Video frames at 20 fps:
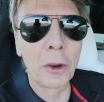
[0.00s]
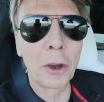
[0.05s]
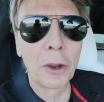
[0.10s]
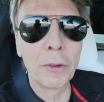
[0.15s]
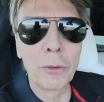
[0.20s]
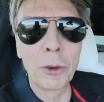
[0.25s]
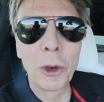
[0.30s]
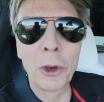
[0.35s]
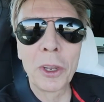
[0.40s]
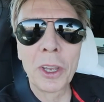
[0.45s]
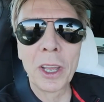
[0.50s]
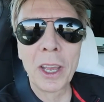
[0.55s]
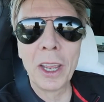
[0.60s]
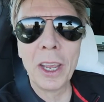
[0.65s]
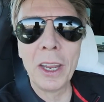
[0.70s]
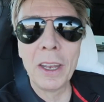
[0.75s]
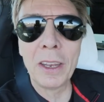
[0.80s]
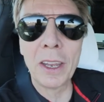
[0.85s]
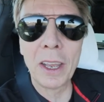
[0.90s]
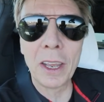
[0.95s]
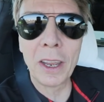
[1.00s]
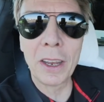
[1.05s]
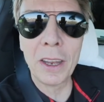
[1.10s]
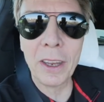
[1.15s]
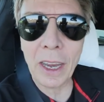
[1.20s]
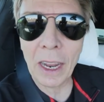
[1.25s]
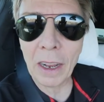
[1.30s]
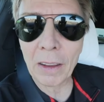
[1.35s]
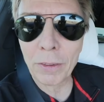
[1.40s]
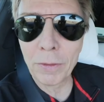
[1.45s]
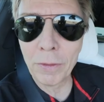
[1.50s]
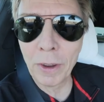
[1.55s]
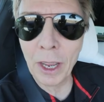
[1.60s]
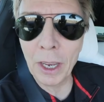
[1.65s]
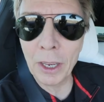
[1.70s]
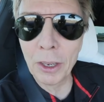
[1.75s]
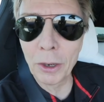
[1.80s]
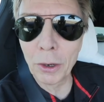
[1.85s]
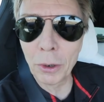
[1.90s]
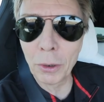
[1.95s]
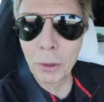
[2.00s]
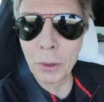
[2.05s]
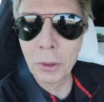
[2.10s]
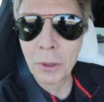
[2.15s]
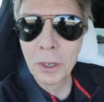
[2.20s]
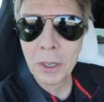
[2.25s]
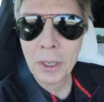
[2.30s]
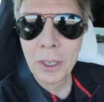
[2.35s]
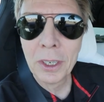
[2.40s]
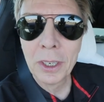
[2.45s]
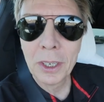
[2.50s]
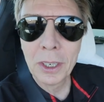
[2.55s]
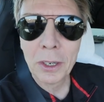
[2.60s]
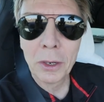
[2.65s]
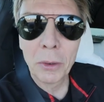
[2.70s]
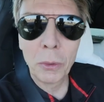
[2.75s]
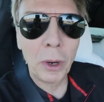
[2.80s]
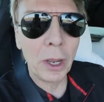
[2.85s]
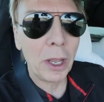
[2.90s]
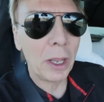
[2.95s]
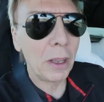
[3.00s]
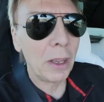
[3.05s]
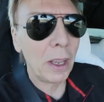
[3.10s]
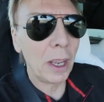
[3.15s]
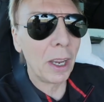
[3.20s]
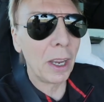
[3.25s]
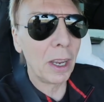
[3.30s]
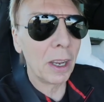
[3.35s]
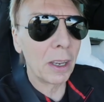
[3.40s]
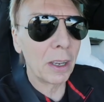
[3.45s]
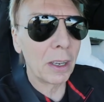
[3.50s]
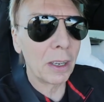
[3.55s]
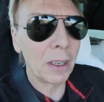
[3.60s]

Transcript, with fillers: converter in the next venue when they